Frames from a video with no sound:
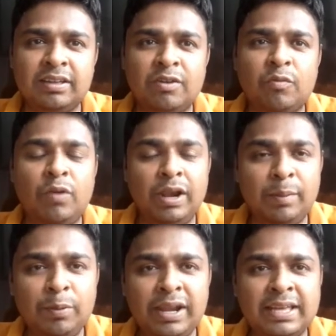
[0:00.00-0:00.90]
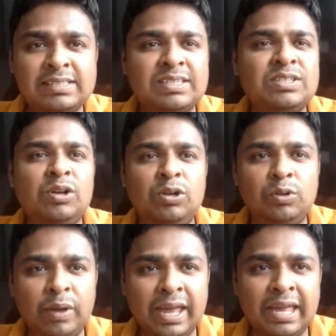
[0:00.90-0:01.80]
1 upon x is equal
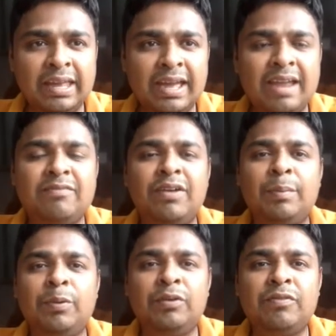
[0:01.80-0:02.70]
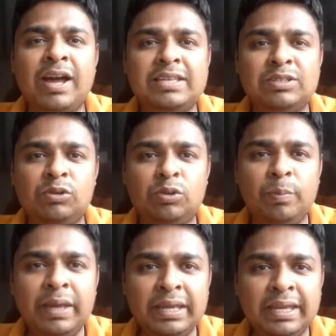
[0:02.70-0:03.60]
to a and 1 upon y is equal to
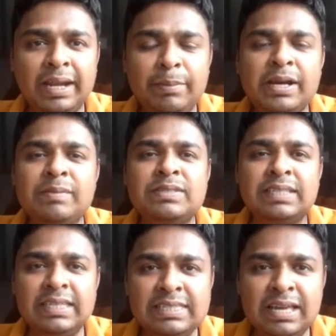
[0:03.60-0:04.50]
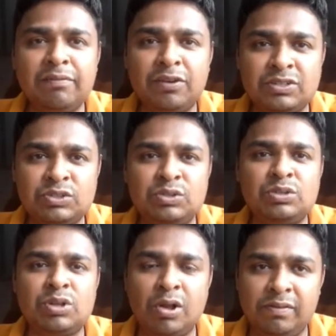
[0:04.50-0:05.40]
b, it becomes easier for us to
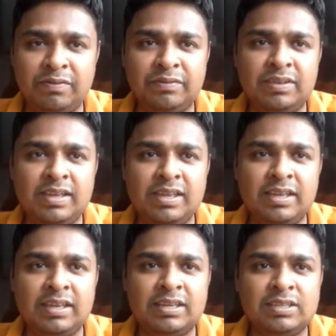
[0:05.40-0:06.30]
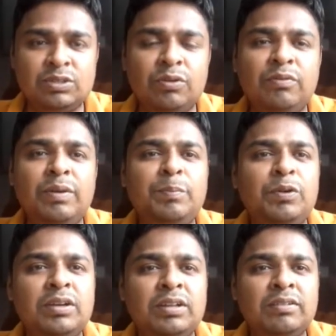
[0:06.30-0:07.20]
solve. So we
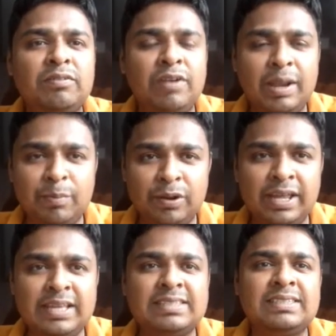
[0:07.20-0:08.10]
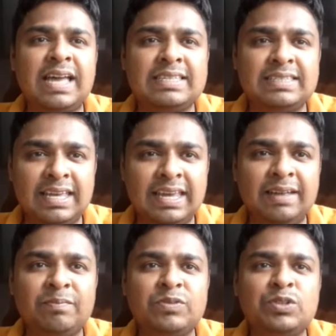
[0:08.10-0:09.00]
put 1 upon x as a,
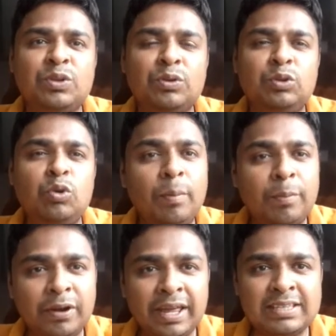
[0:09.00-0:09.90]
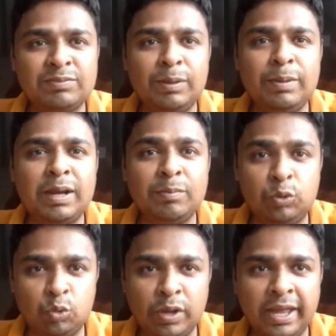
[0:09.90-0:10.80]
so 2 upon x will become
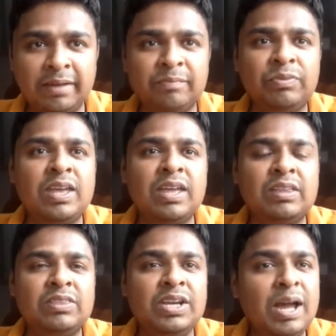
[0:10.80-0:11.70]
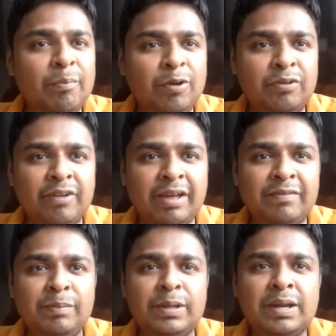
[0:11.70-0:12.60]
2a, 3 upon y
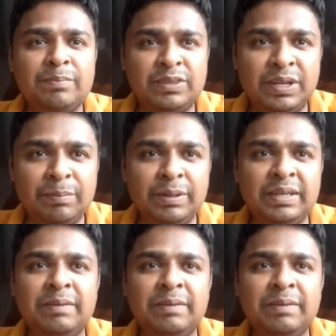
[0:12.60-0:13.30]
will become 3b,